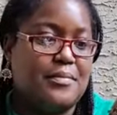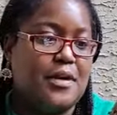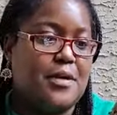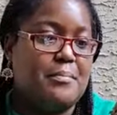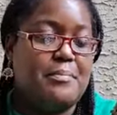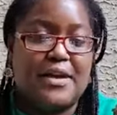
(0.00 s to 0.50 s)

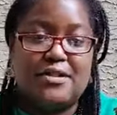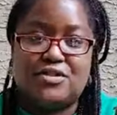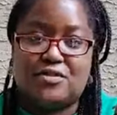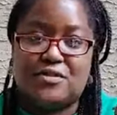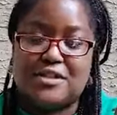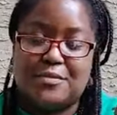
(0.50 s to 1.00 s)
a
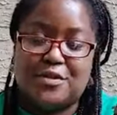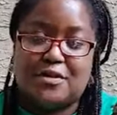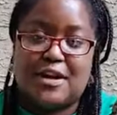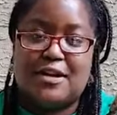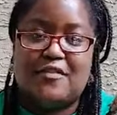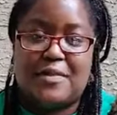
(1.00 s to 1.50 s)
bench or some other
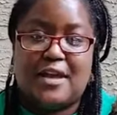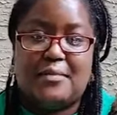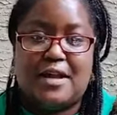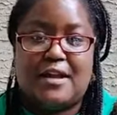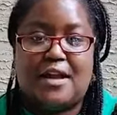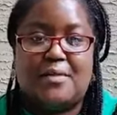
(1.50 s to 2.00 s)
kind of
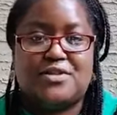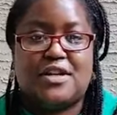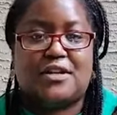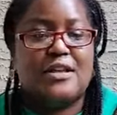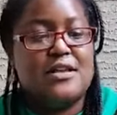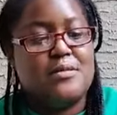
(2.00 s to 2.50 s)
man-made
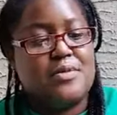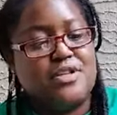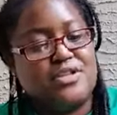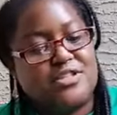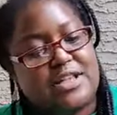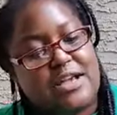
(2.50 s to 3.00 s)
object. But
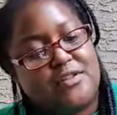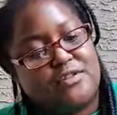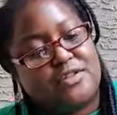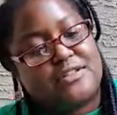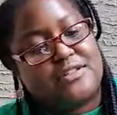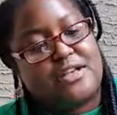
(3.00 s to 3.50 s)
it just kind of
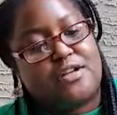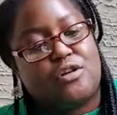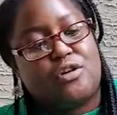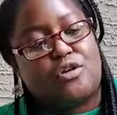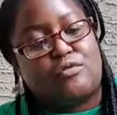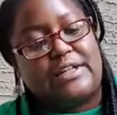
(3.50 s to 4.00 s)
looks like
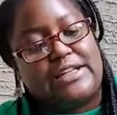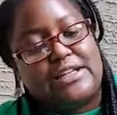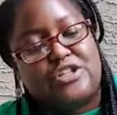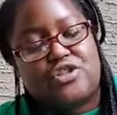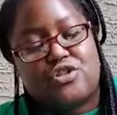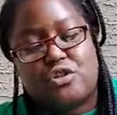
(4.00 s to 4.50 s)
a
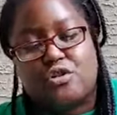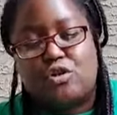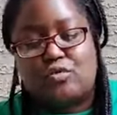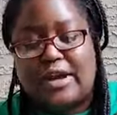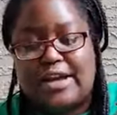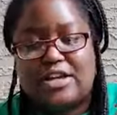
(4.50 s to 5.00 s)
greenish,
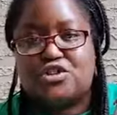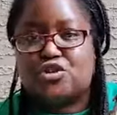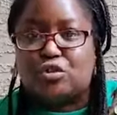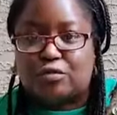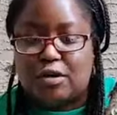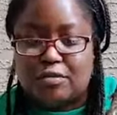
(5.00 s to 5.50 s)
grayish
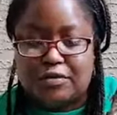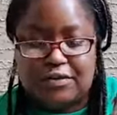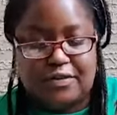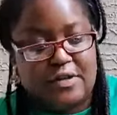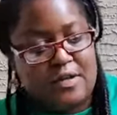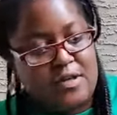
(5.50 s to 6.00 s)

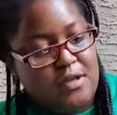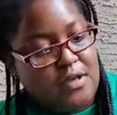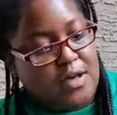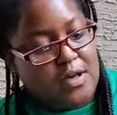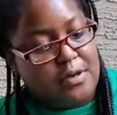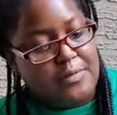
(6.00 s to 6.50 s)
growth.
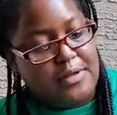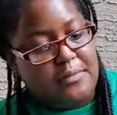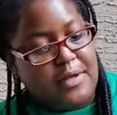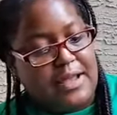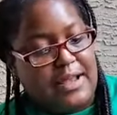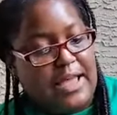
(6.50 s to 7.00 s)
It
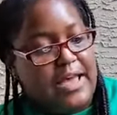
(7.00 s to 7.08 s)
might